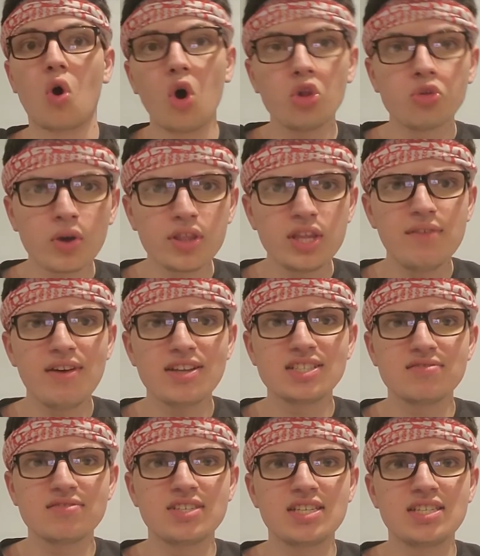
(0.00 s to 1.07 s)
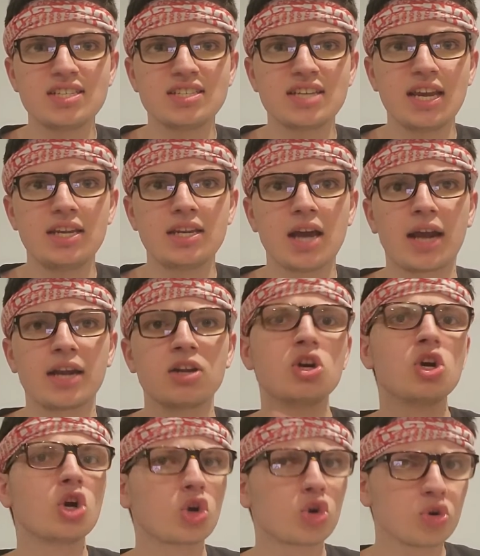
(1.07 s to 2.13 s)
All throughout the events of seasons 8 and 9,
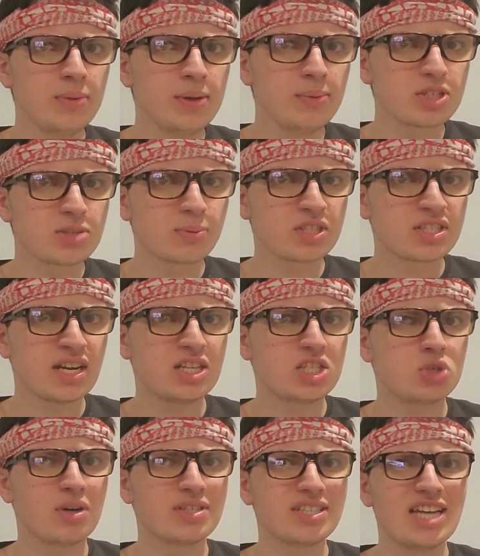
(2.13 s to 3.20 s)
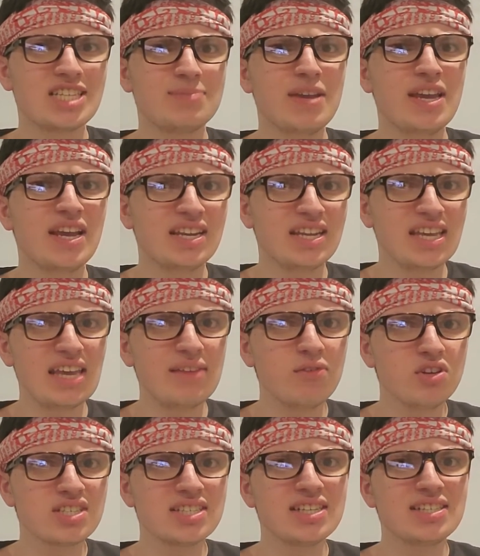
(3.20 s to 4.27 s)
Harumi was presented to us as being an
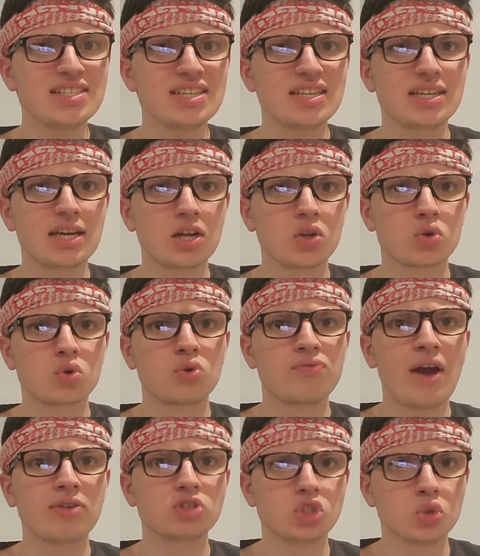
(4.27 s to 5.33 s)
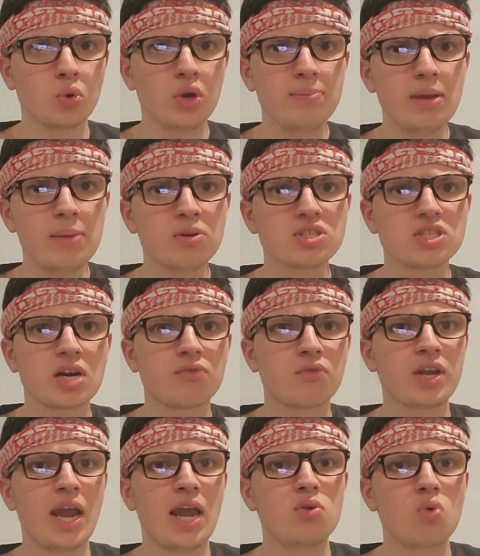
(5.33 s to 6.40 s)
evil, sadistic killer who found joy in people's
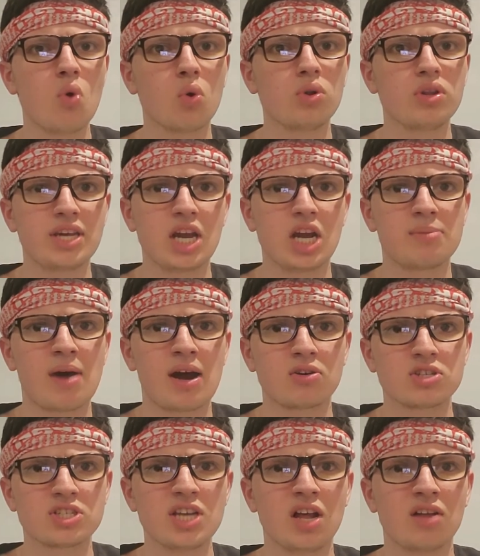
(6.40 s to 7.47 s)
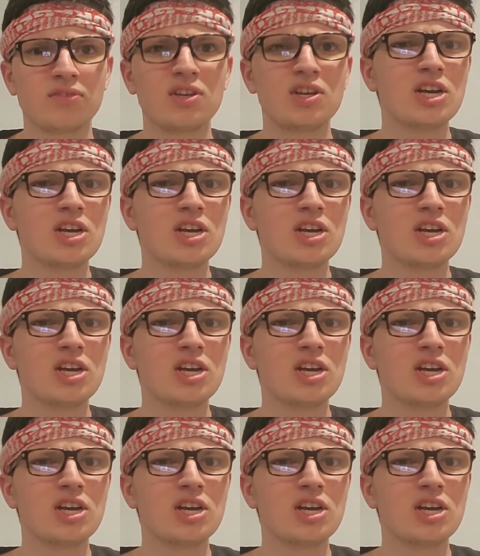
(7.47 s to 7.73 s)
suffering and who only cared about herself.